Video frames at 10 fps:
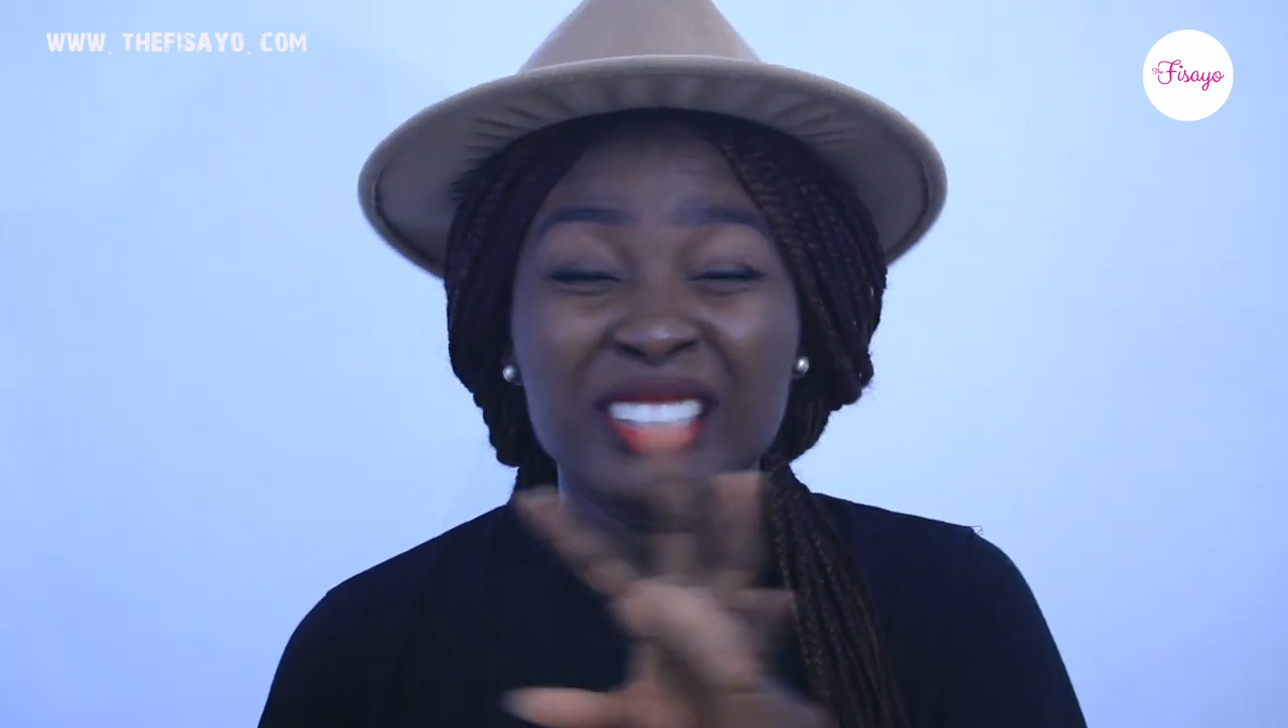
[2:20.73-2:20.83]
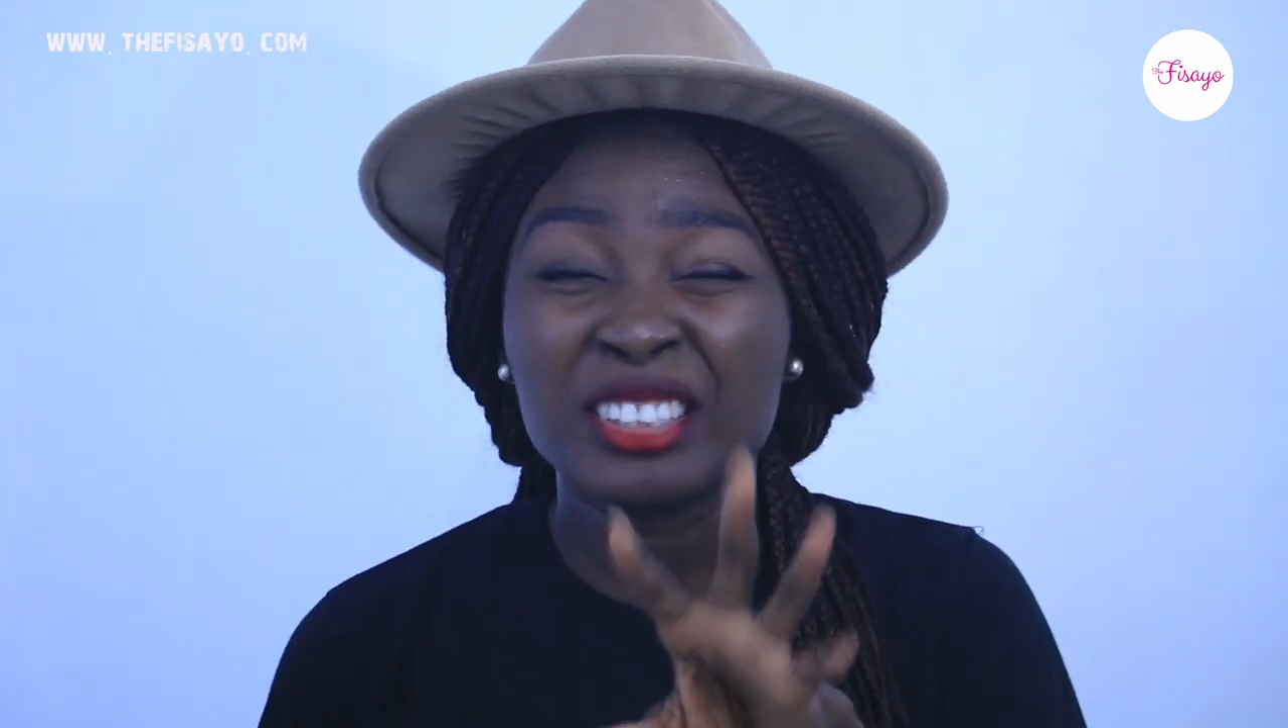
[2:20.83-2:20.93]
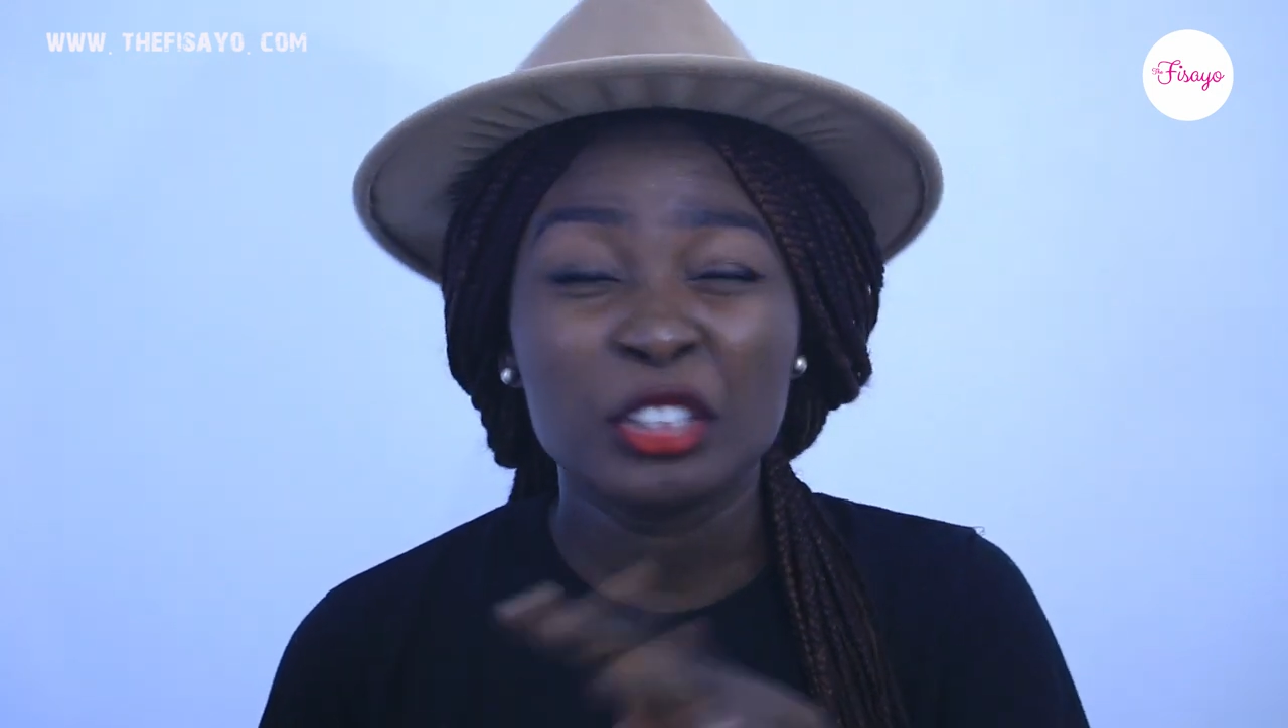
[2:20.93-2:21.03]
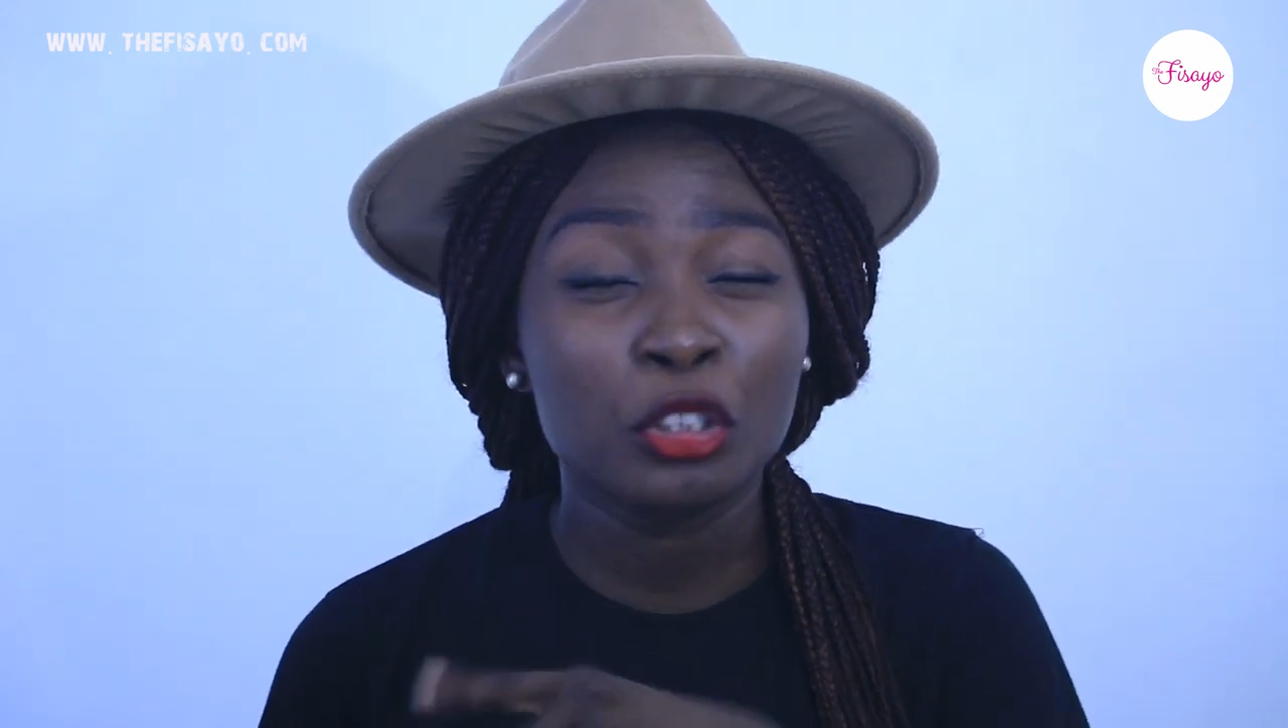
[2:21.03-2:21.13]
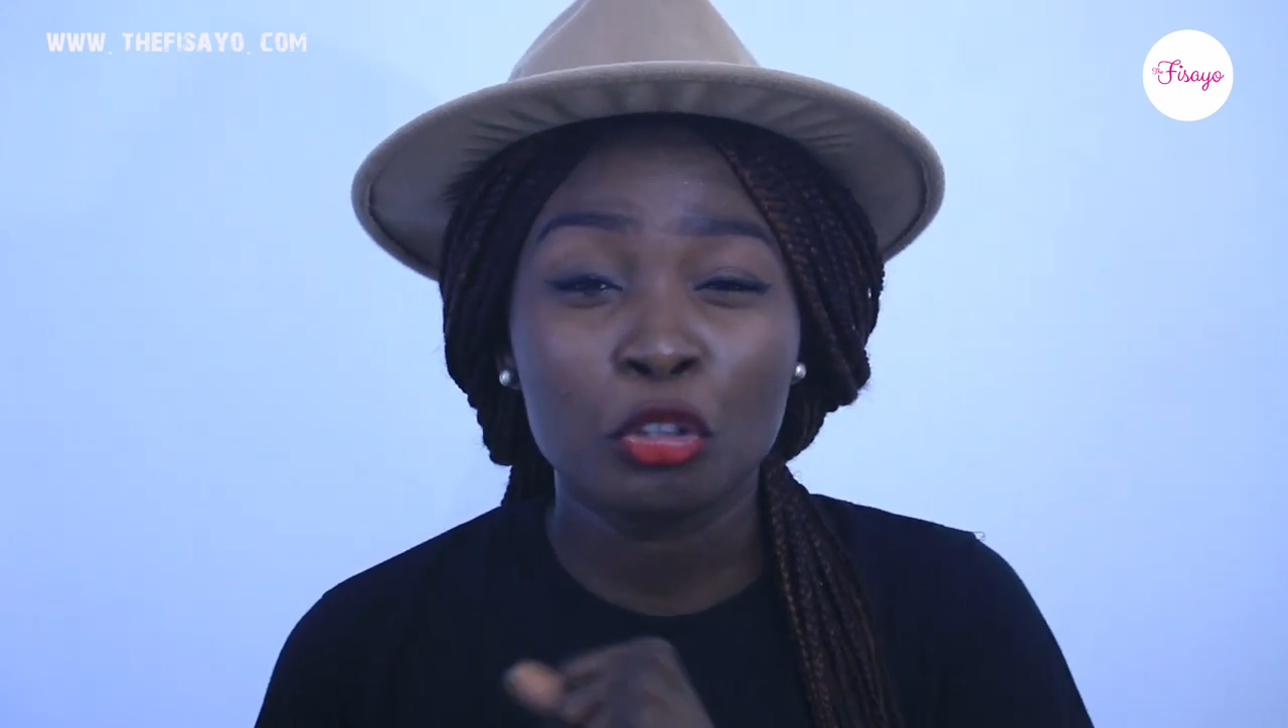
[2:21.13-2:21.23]

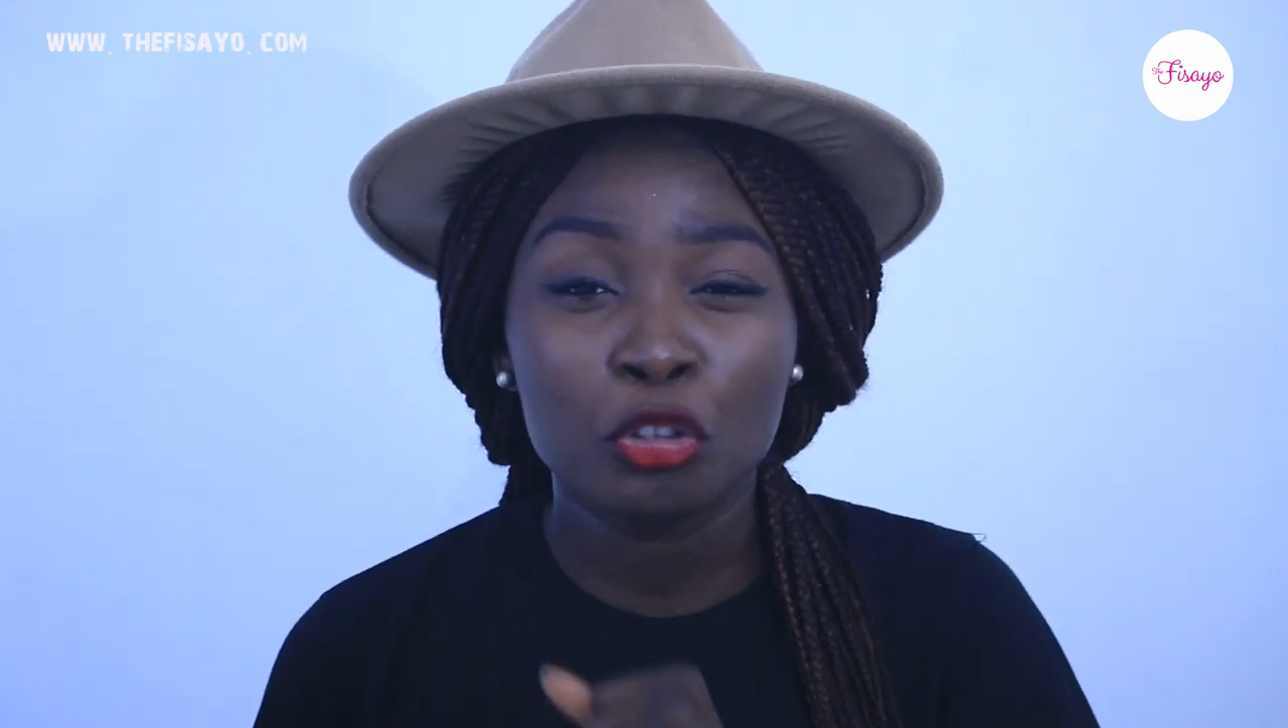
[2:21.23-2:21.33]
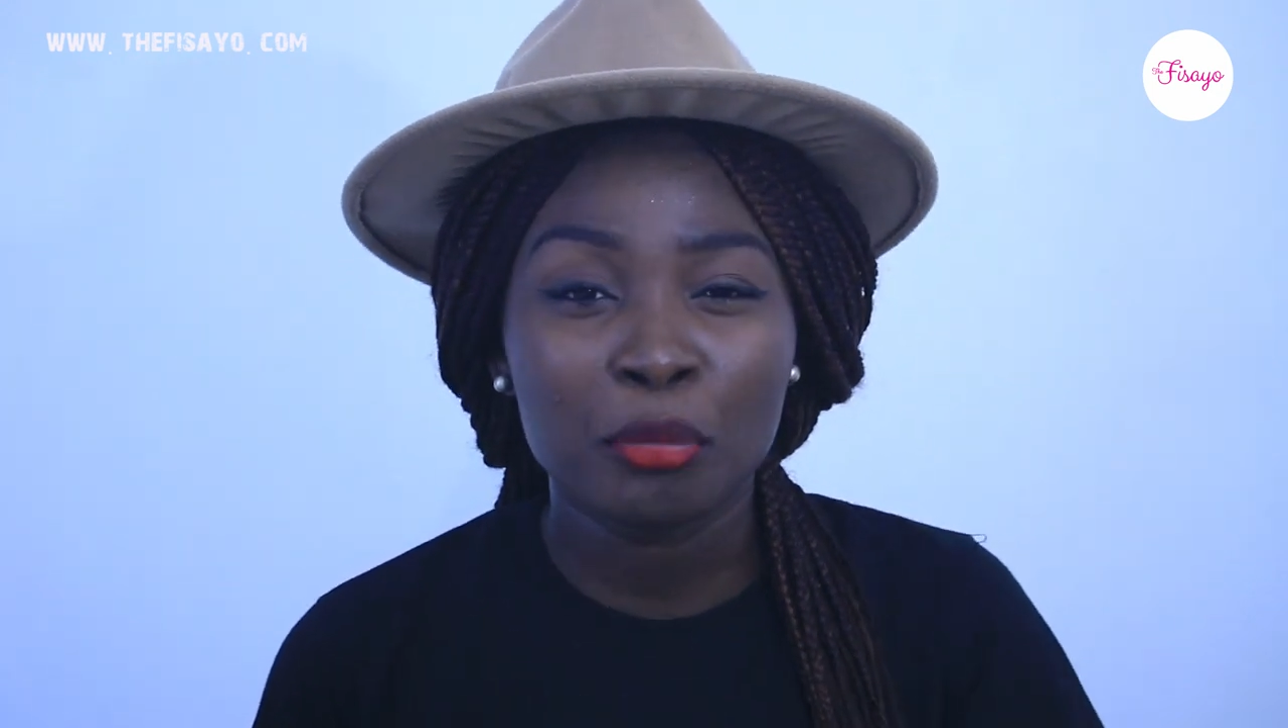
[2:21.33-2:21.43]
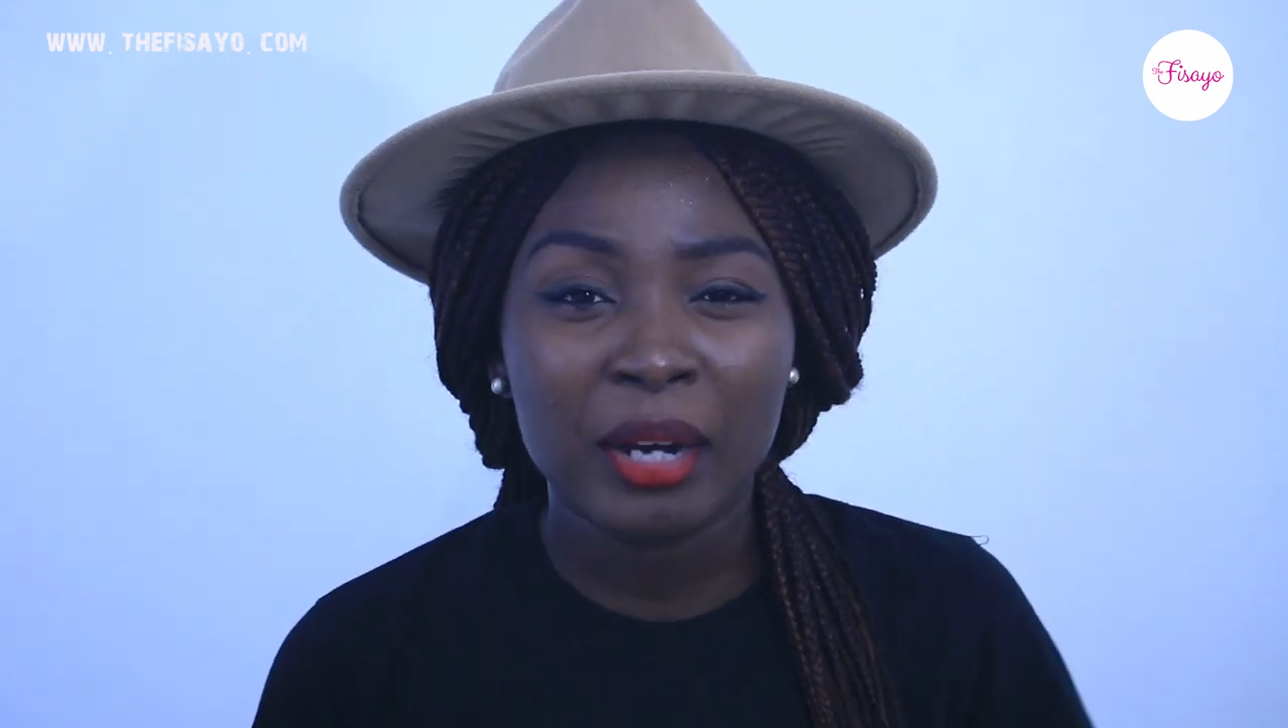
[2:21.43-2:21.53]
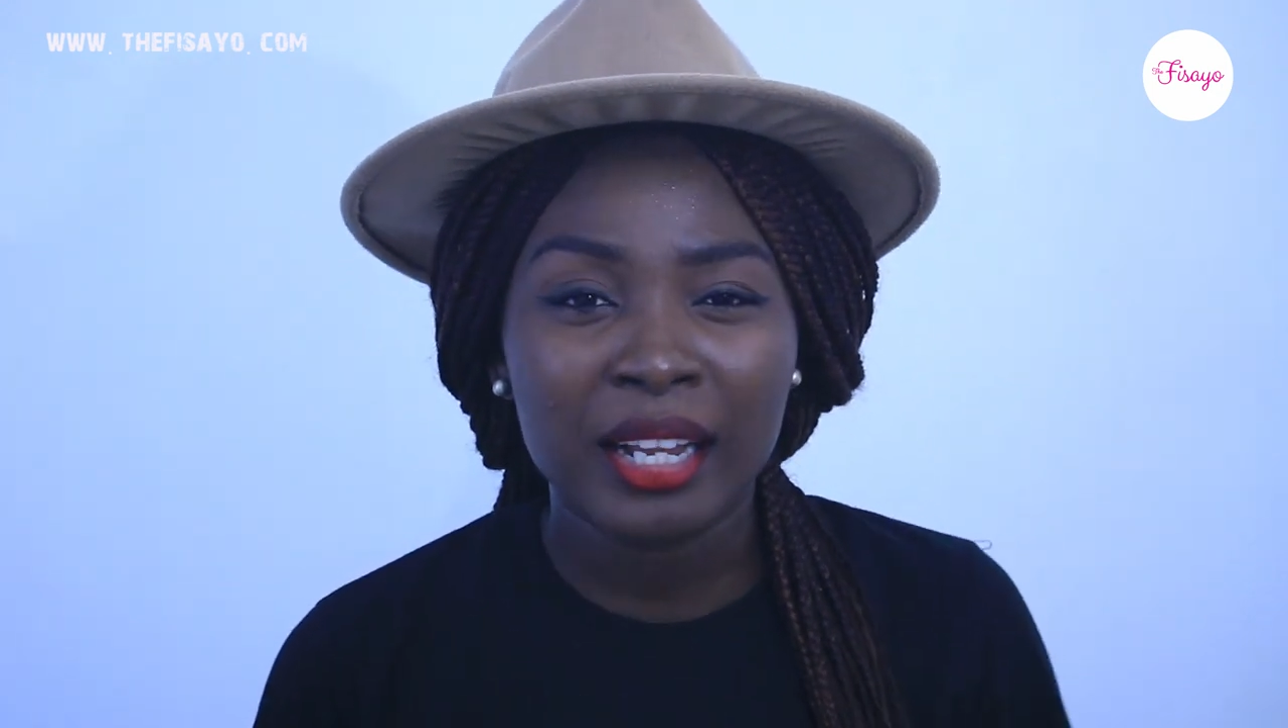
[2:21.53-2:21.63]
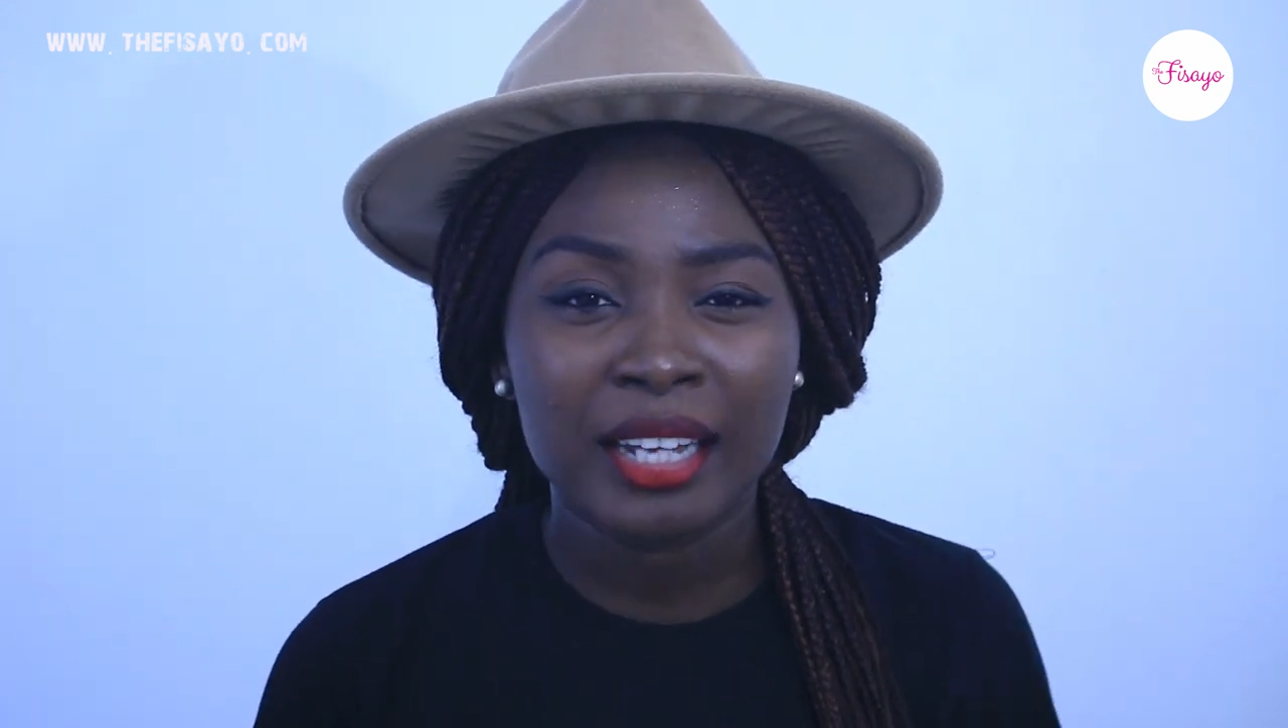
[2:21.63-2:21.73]
in the Yoruba